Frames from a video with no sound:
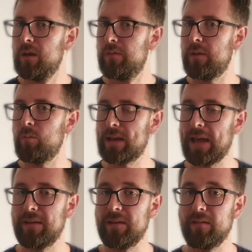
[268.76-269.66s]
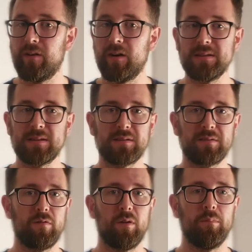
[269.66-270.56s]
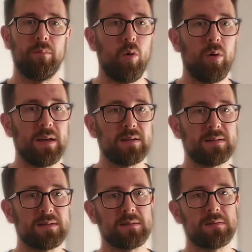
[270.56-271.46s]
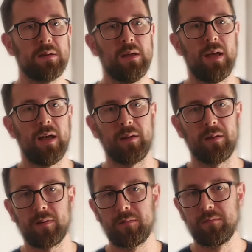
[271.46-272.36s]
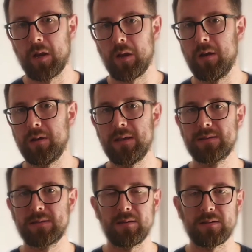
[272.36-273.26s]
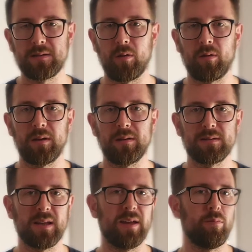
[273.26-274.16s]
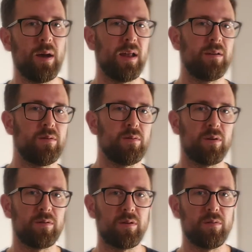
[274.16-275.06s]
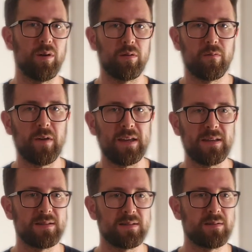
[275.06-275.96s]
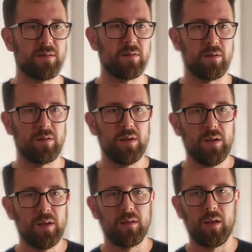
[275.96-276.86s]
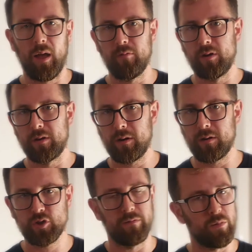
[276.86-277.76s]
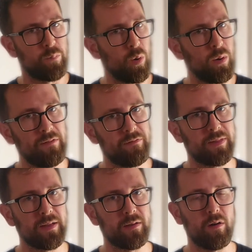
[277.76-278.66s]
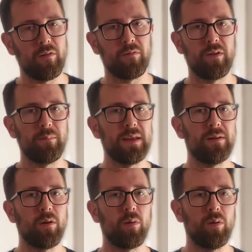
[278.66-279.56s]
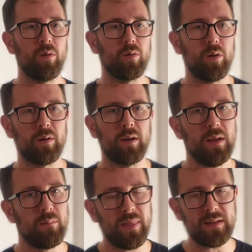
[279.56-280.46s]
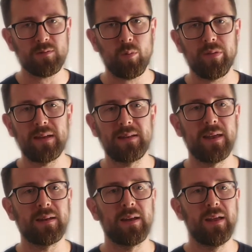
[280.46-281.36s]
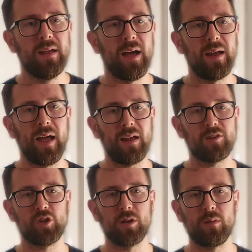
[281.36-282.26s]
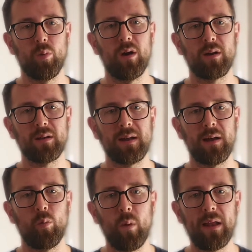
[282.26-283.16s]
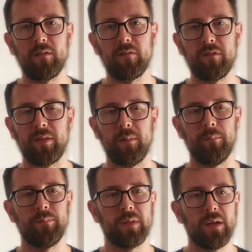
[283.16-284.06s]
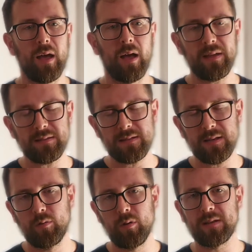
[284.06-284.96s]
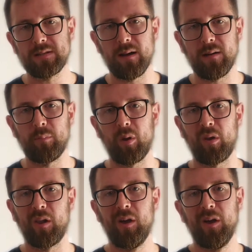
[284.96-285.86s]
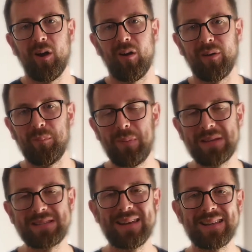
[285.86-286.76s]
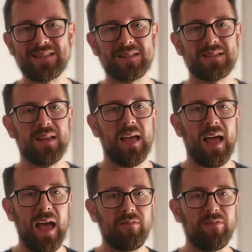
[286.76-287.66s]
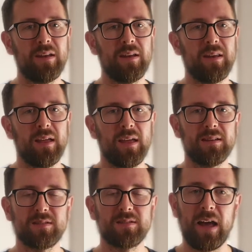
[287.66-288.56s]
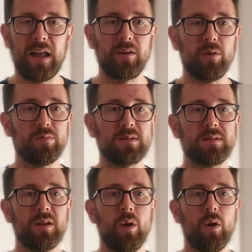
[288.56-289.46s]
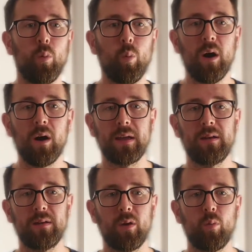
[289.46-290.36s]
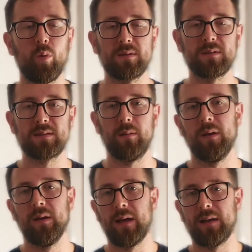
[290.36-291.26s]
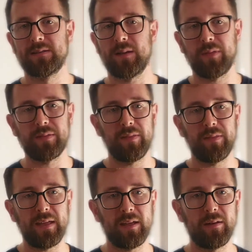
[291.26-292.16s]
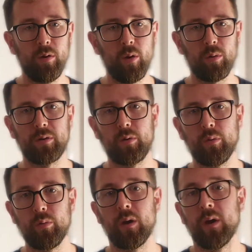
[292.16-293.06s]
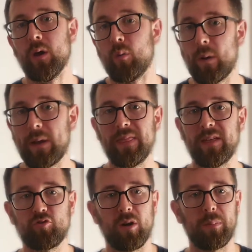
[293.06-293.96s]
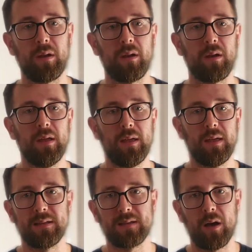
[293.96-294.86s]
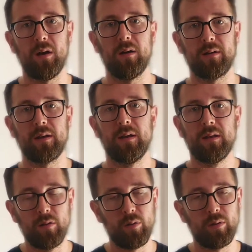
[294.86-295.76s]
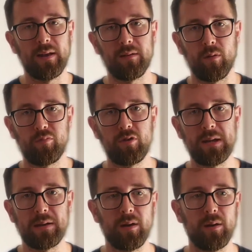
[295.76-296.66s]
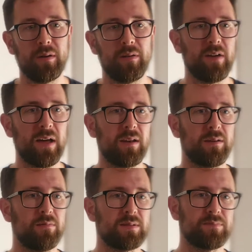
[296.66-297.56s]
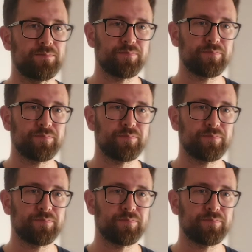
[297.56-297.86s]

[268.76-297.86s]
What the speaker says: They were getting advice from lawyers and attorneys, consultants saying, well, you could do a phased reduction if you pull everything off, it may not look good. But that's what they did, and it actually worked out well for them. And that's a good example of a business having its values, working towards them, and something that they can look to when the trouble is hard, looking at your predetermined values.